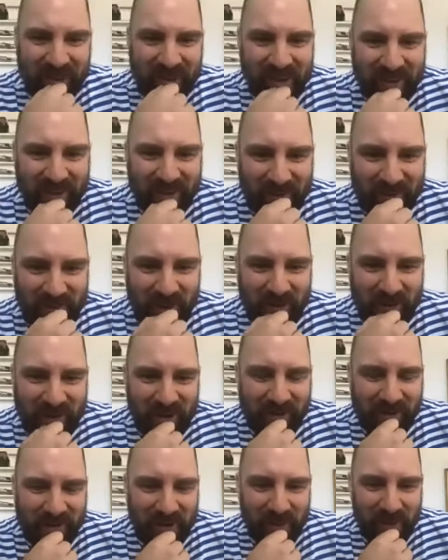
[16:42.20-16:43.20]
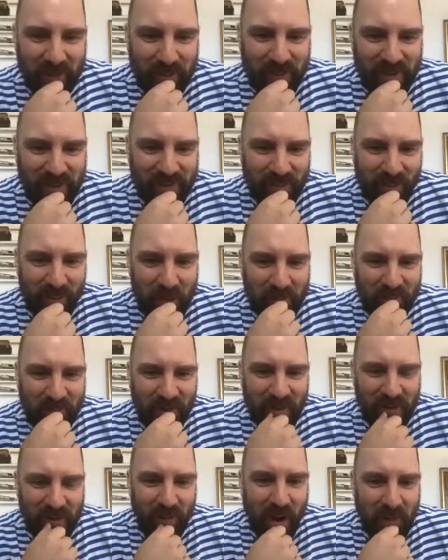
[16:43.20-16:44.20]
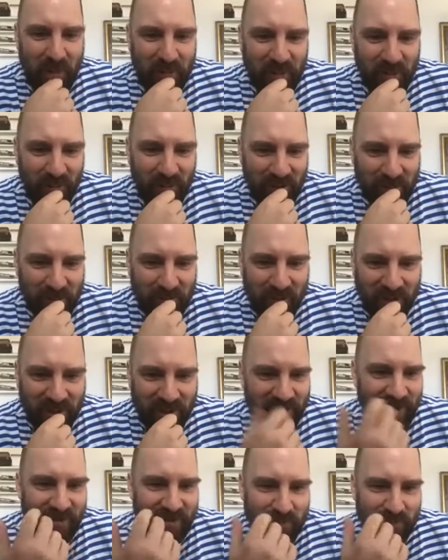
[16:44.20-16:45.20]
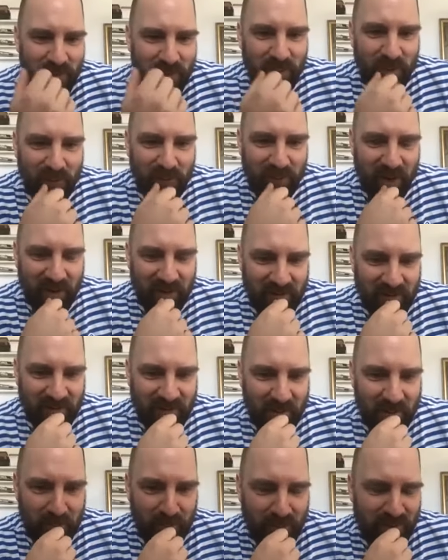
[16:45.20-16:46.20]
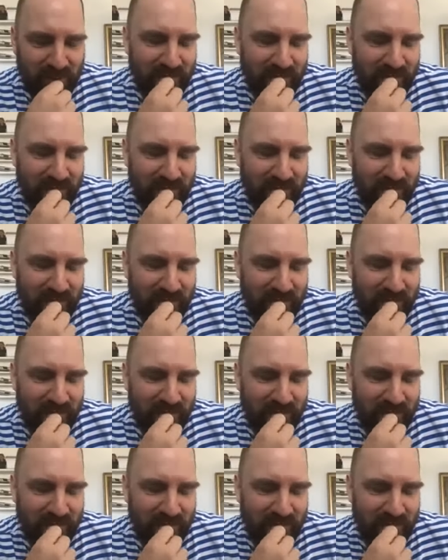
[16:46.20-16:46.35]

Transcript: maybe they will be swiped away by just pure facts and numbers.